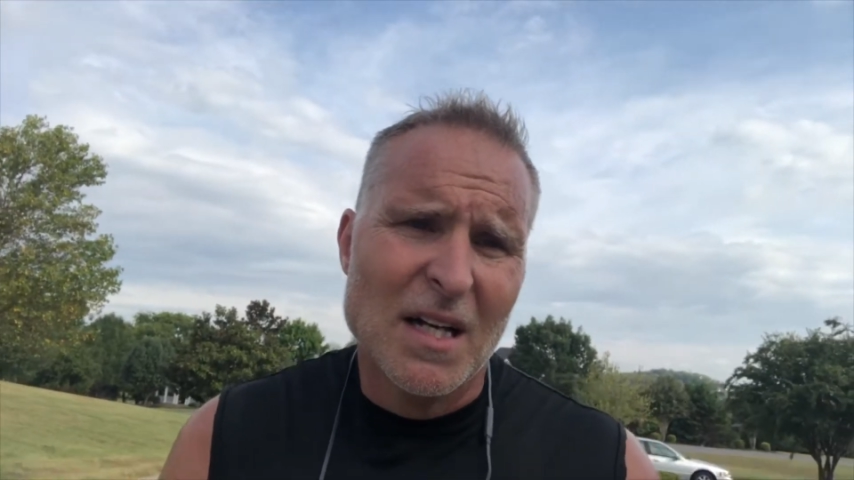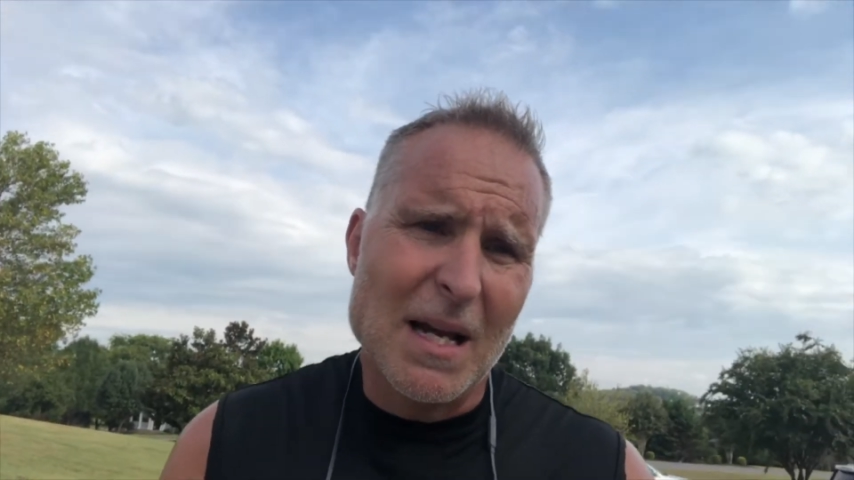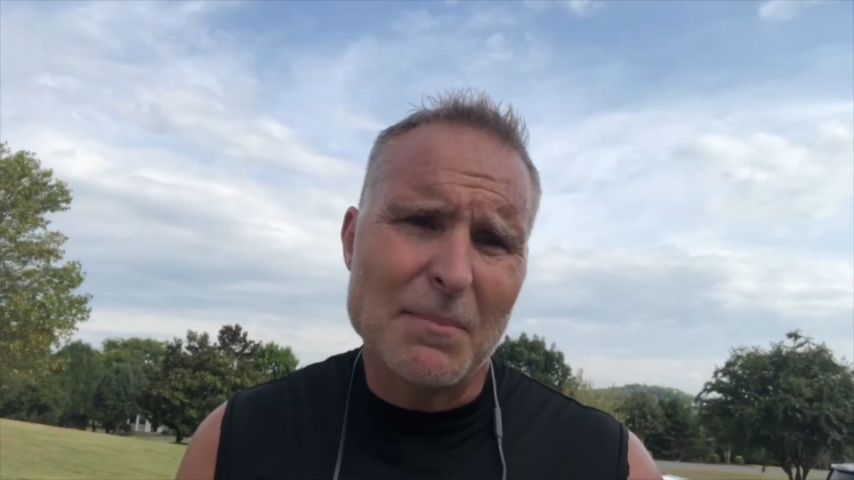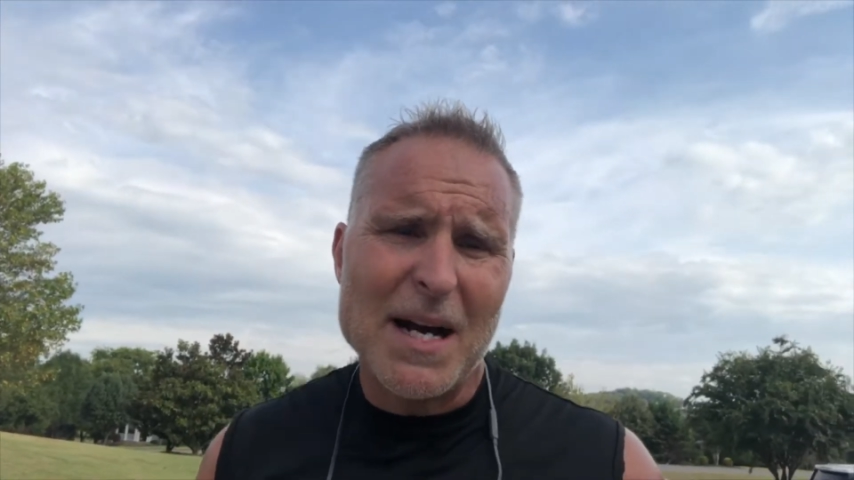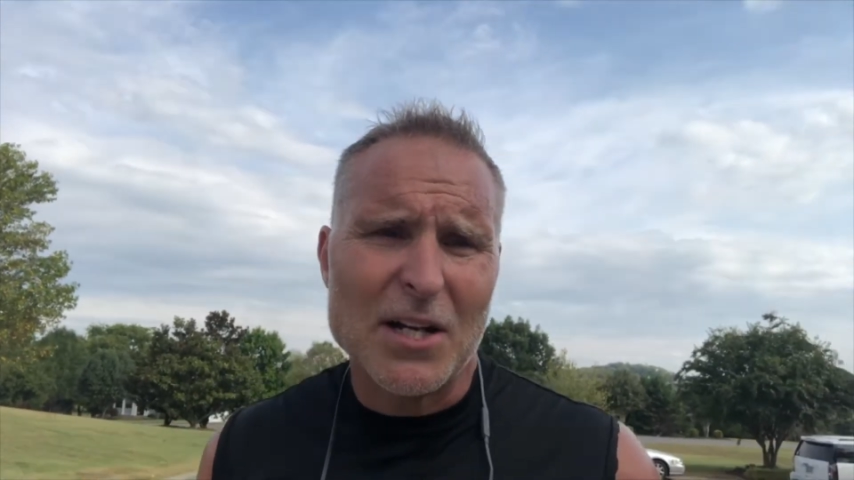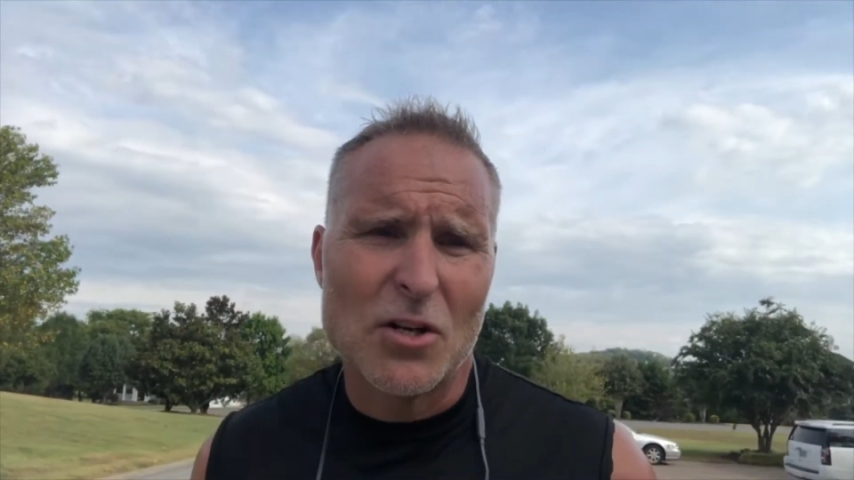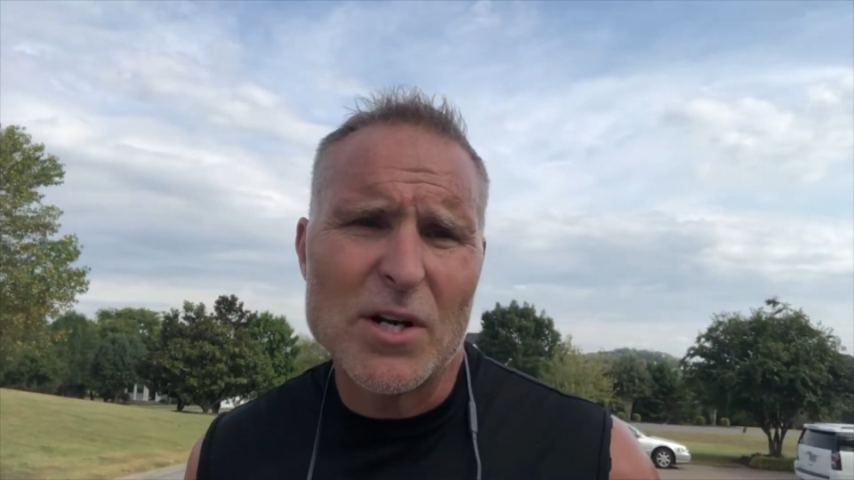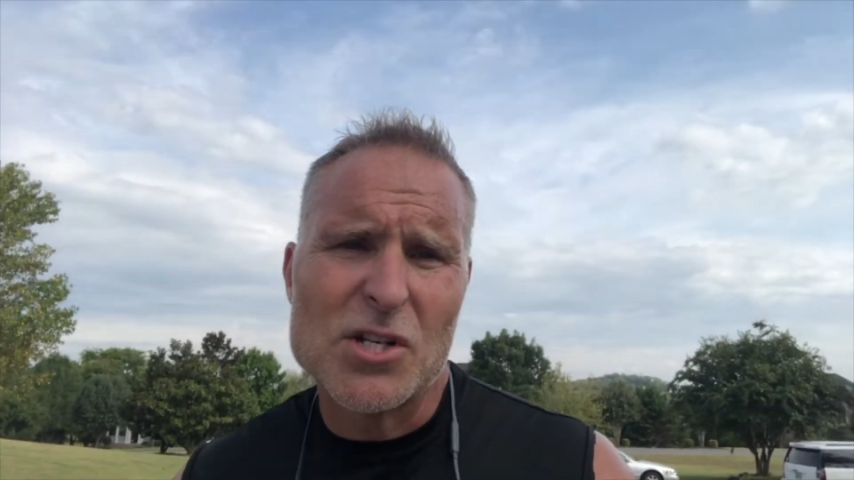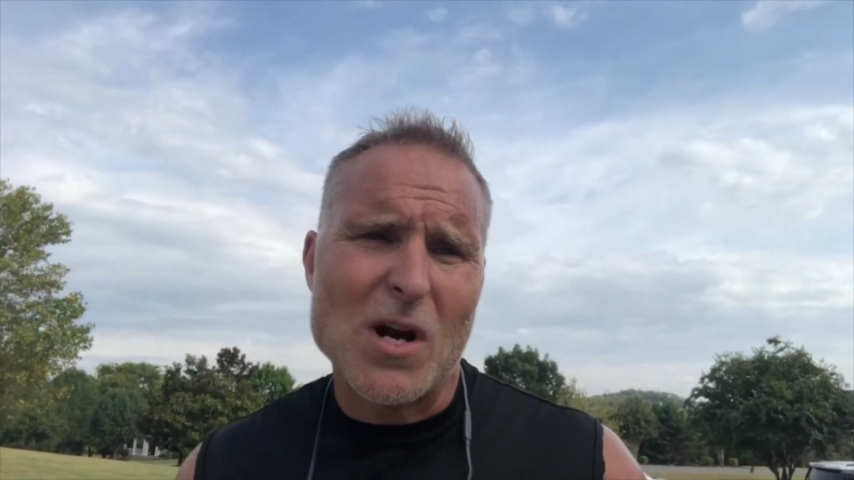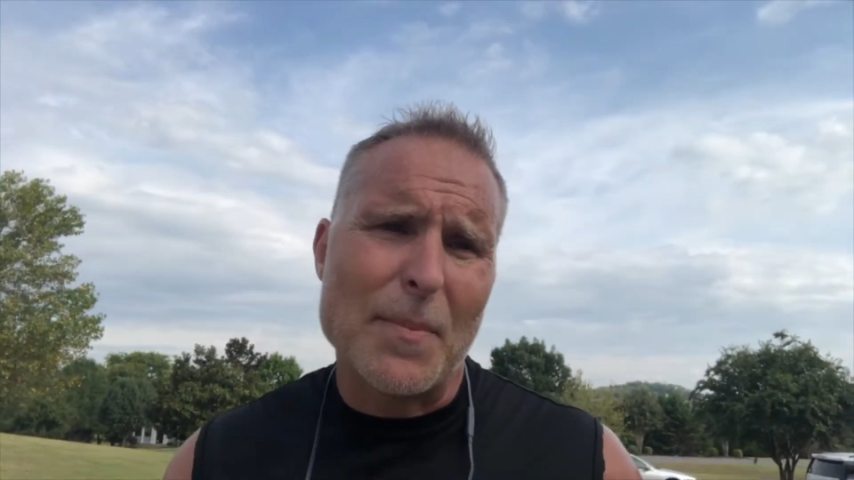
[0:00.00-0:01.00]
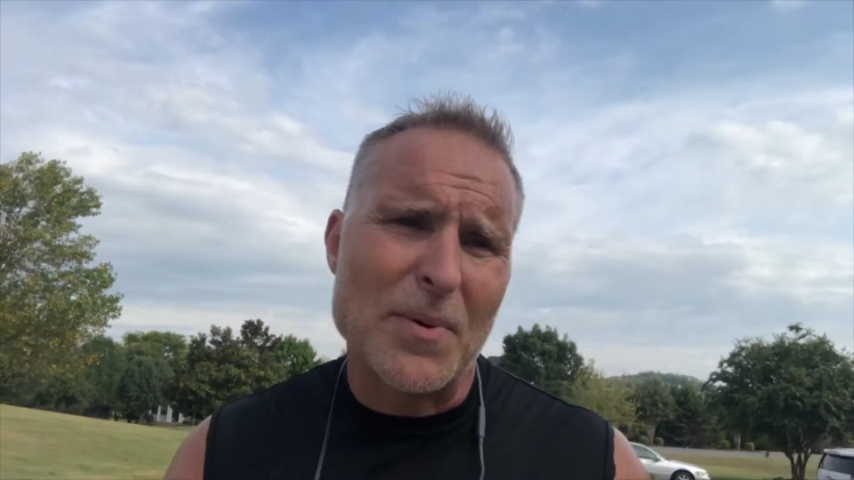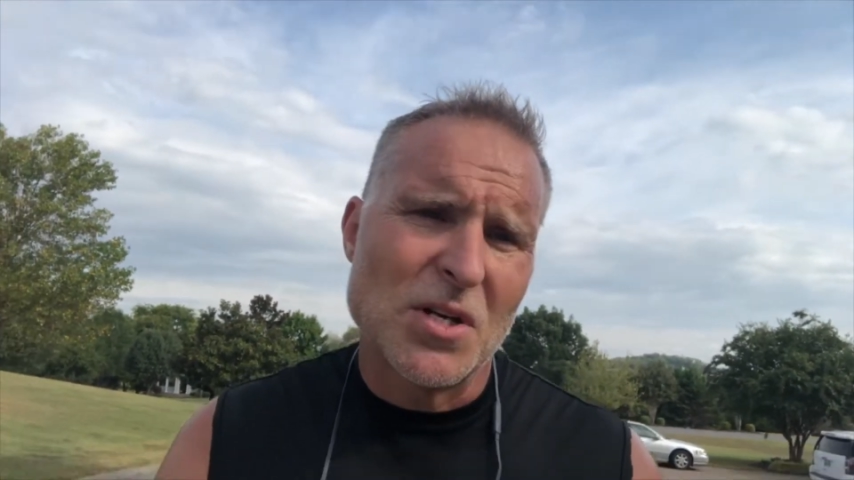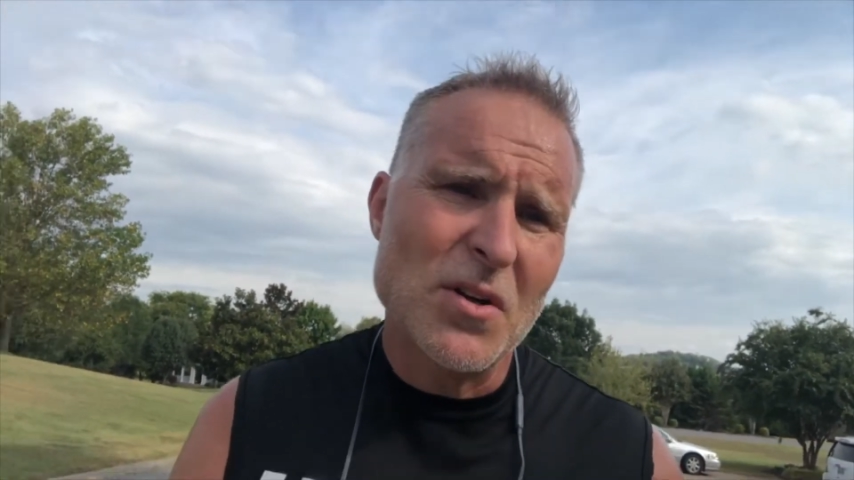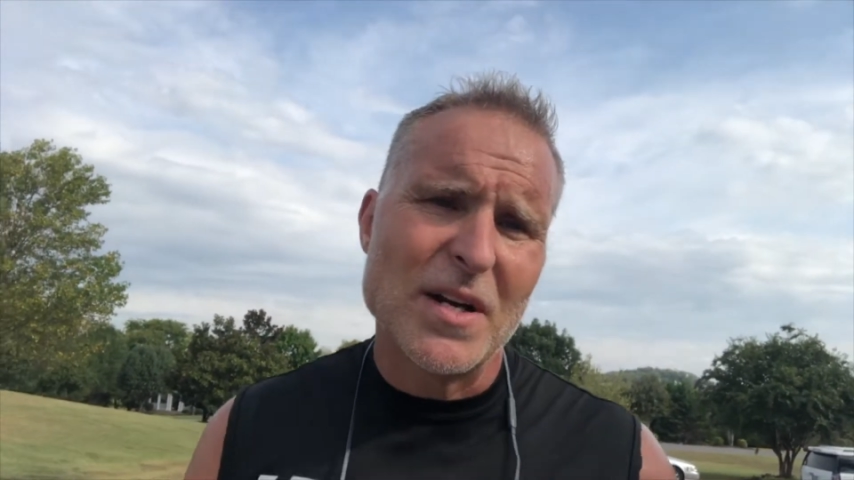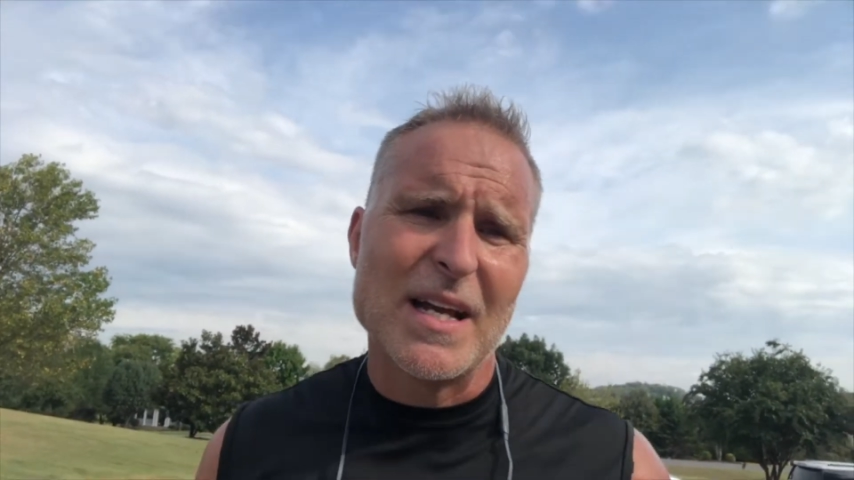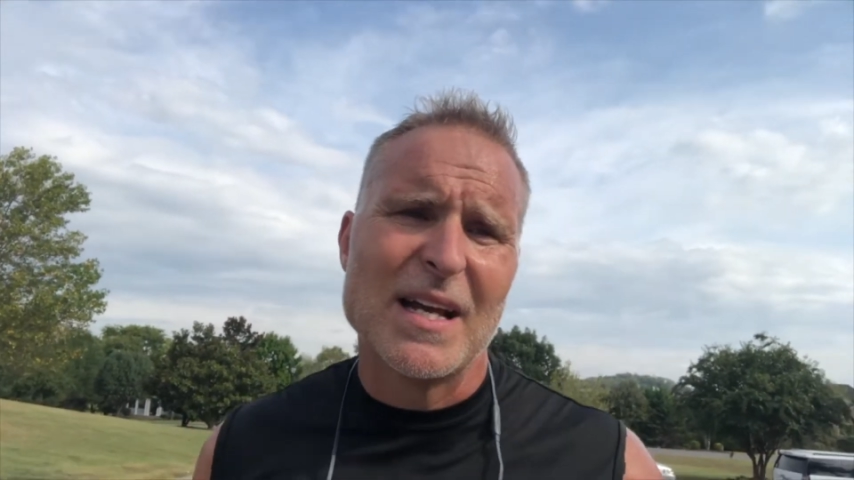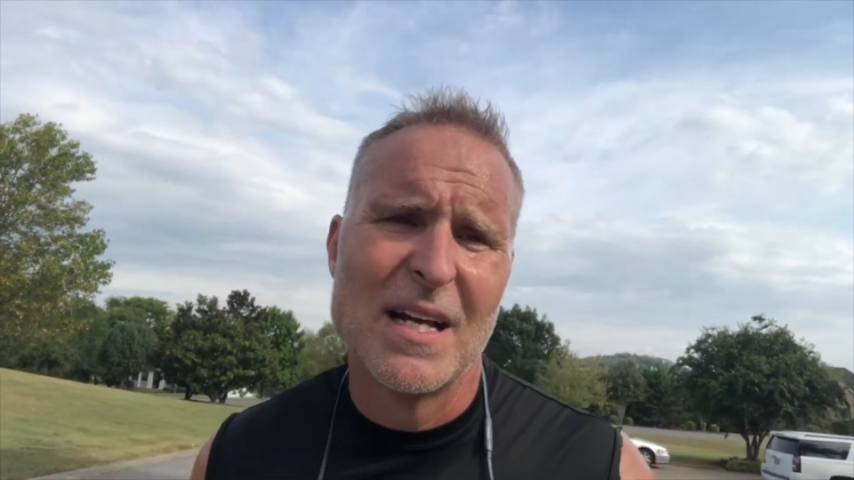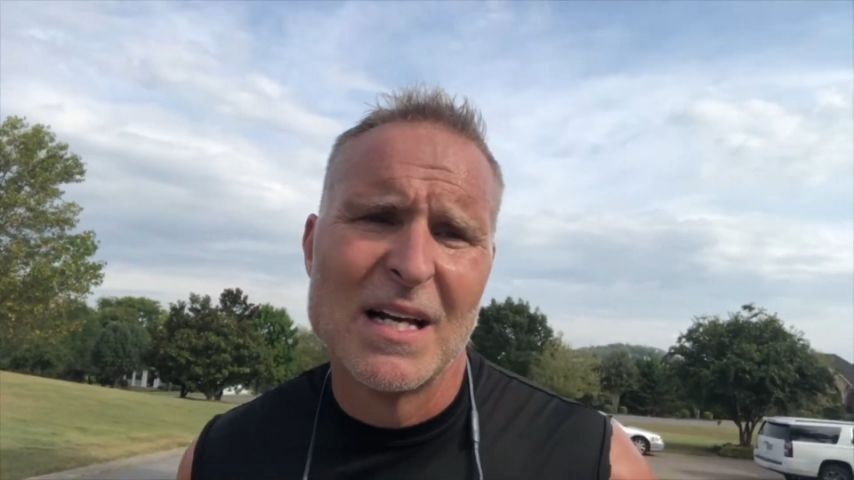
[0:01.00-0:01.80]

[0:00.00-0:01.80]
it might increase your opportunity